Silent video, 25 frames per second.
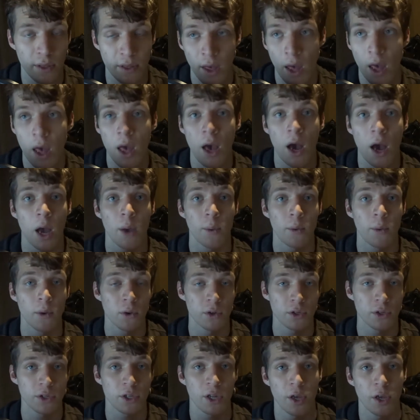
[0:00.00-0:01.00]
I will
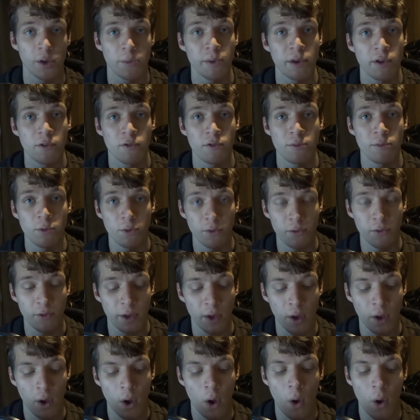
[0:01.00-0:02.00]
also be removing
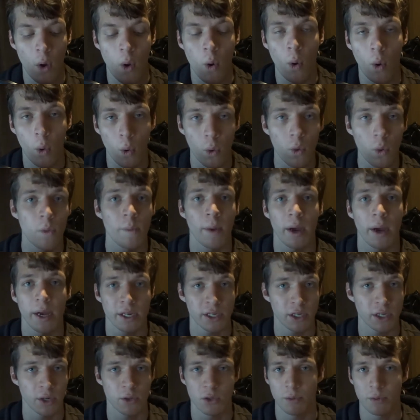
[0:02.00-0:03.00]
all my social
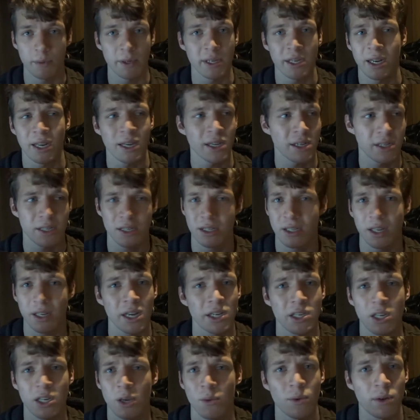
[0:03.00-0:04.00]
media links because I don't
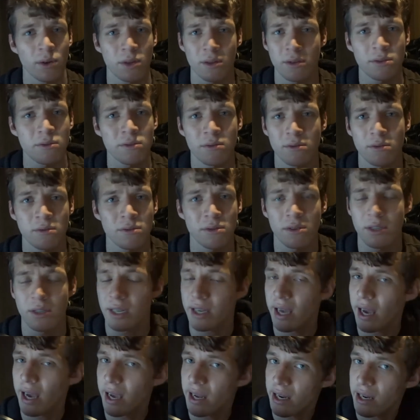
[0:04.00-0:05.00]
want to gain
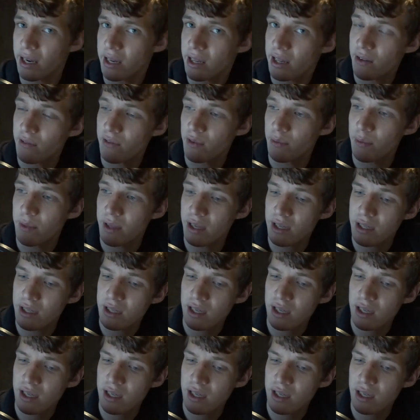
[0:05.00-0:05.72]
anything from this.